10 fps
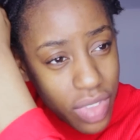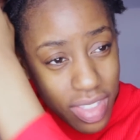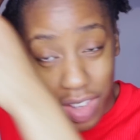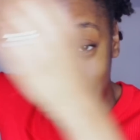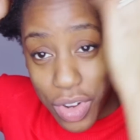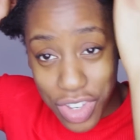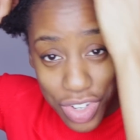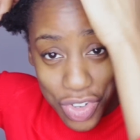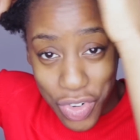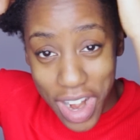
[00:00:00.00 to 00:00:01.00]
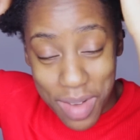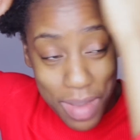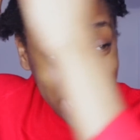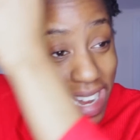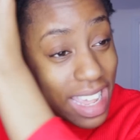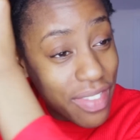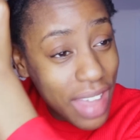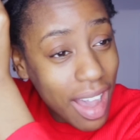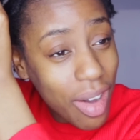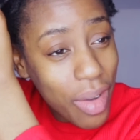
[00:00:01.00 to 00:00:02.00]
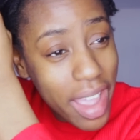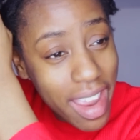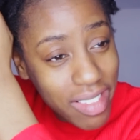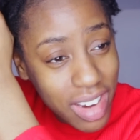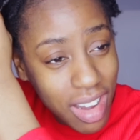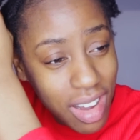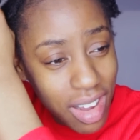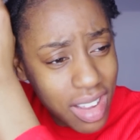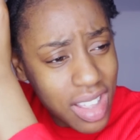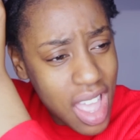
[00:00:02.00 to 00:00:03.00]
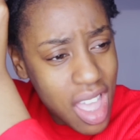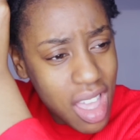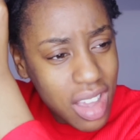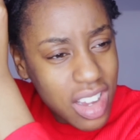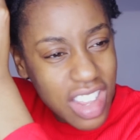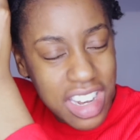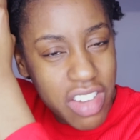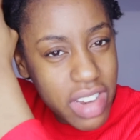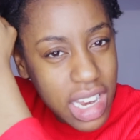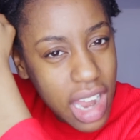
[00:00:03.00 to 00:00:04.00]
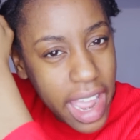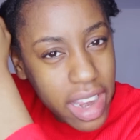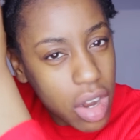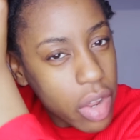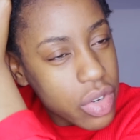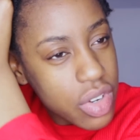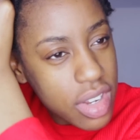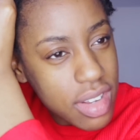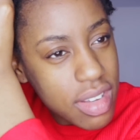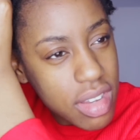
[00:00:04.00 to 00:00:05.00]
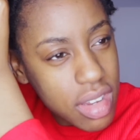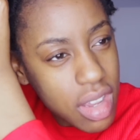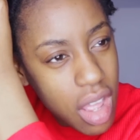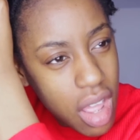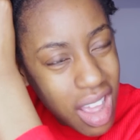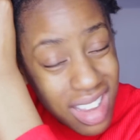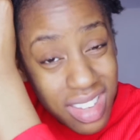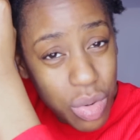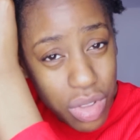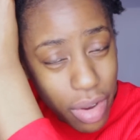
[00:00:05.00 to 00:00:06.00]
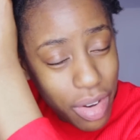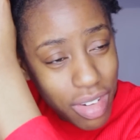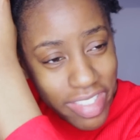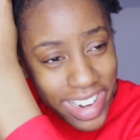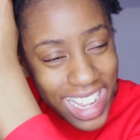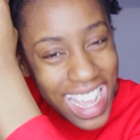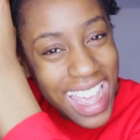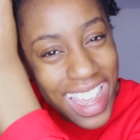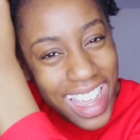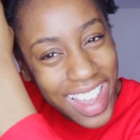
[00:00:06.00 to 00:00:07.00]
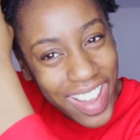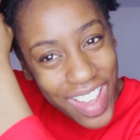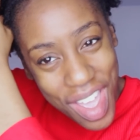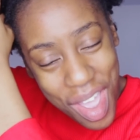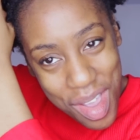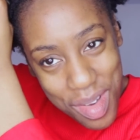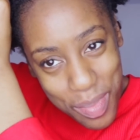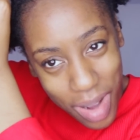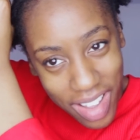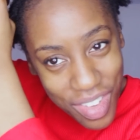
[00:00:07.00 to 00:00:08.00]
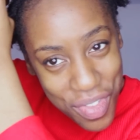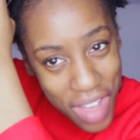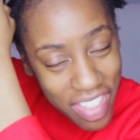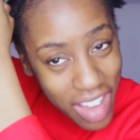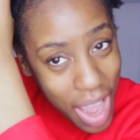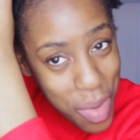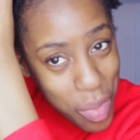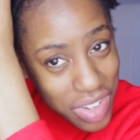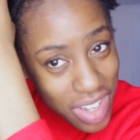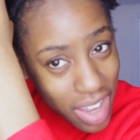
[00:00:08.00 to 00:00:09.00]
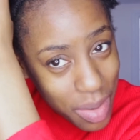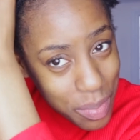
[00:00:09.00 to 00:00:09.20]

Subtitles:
That's what destroyed my leave out area because I didn't really like closures. I still don't really. But the fact that I was